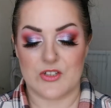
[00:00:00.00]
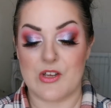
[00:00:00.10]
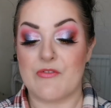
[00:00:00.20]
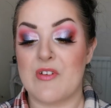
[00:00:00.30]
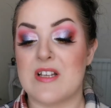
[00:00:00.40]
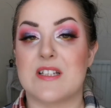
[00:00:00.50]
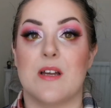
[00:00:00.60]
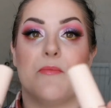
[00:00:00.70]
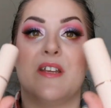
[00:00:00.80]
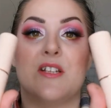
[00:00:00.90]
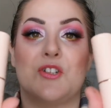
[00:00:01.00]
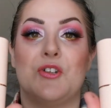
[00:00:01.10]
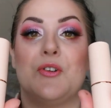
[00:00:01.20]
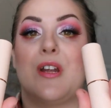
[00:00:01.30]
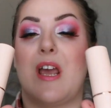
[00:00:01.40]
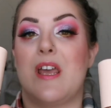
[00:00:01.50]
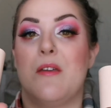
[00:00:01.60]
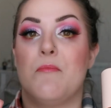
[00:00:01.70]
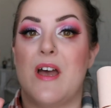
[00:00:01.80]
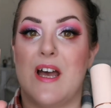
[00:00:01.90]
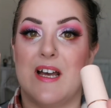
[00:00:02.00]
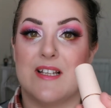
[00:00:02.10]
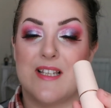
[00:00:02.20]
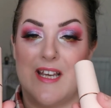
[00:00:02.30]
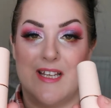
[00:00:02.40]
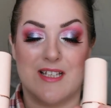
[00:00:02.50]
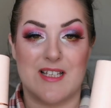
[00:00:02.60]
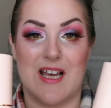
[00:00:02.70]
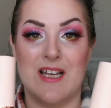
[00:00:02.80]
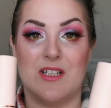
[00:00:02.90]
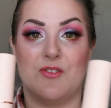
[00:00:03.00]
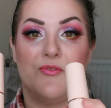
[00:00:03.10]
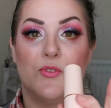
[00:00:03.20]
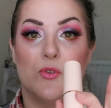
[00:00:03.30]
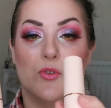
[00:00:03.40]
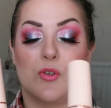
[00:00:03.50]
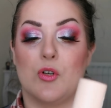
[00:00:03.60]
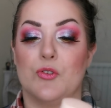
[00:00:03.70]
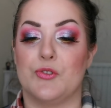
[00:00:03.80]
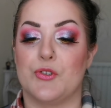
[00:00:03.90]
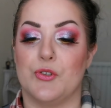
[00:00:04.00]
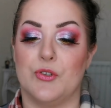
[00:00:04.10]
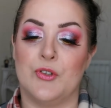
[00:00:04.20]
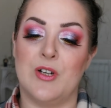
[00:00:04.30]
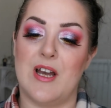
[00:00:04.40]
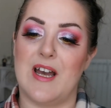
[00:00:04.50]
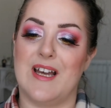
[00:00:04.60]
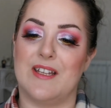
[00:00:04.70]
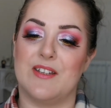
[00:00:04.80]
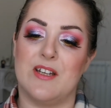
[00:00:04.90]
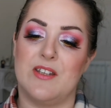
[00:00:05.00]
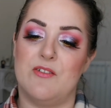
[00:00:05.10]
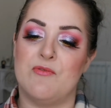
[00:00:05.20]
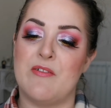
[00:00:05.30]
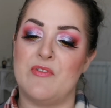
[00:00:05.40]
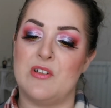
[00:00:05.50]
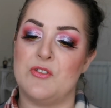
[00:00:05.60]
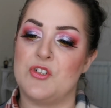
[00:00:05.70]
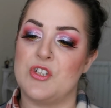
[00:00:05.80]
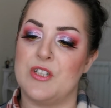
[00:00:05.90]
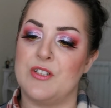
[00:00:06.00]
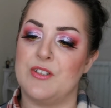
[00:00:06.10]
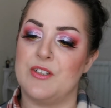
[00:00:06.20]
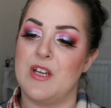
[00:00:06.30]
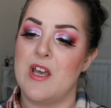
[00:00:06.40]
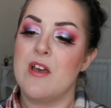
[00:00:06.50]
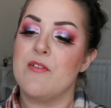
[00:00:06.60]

so first up, these two came as a set for contour and they are the Revolution